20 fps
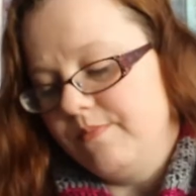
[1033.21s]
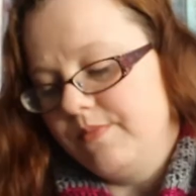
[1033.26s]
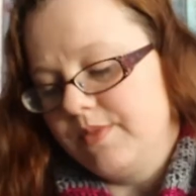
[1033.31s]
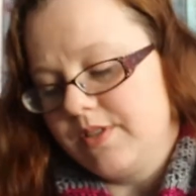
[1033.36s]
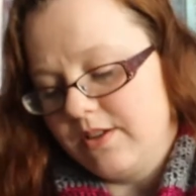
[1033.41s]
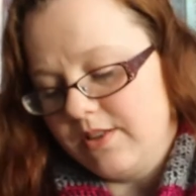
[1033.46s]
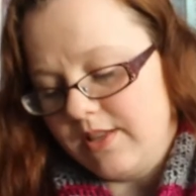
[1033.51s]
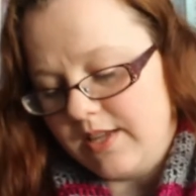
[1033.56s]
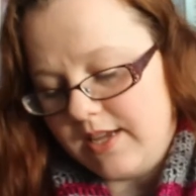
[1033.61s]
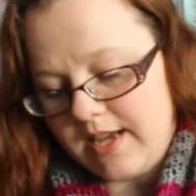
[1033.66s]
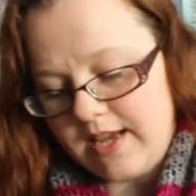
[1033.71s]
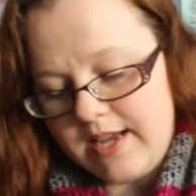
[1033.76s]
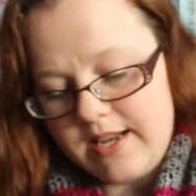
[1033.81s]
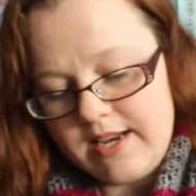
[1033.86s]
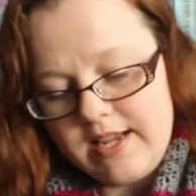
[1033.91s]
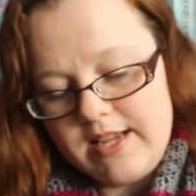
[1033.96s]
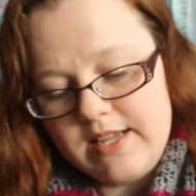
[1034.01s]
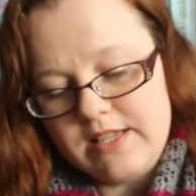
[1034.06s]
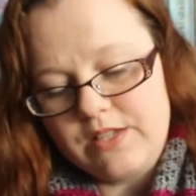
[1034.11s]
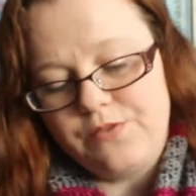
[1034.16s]
So the
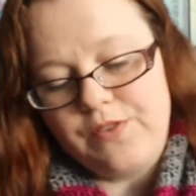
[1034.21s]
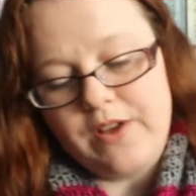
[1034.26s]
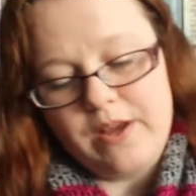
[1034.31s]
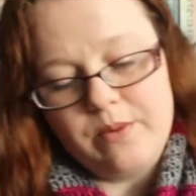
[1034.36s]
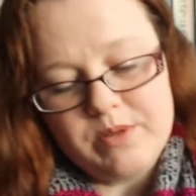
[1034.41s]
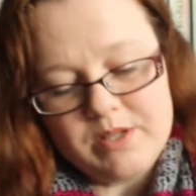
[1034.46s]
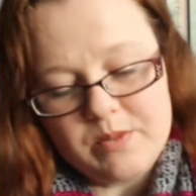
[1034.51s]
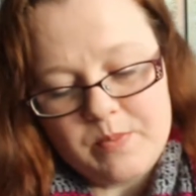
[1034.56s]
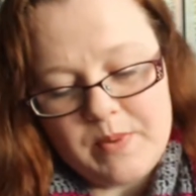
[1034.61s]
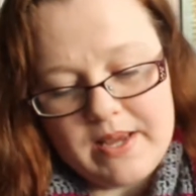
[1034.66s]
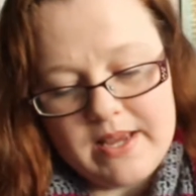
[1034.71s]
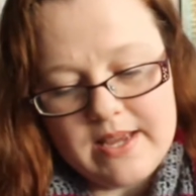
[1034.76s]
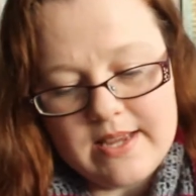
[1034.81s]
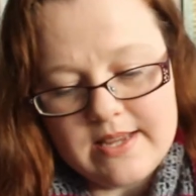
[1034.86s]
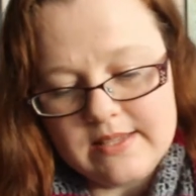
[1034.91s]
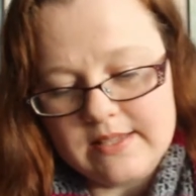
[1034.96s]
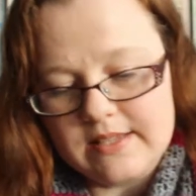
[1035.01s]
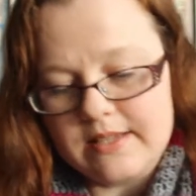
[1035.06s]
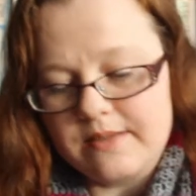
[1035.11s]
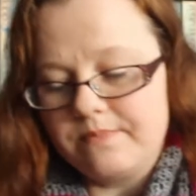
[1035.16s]
yarn is Fibre
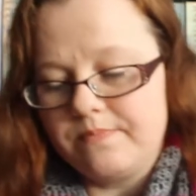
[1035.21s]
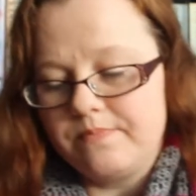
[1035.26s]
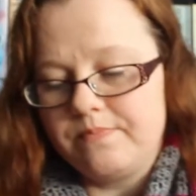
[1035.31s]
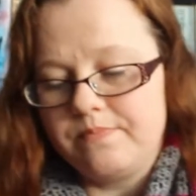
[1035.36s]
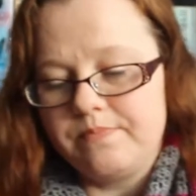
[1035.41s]
Spates,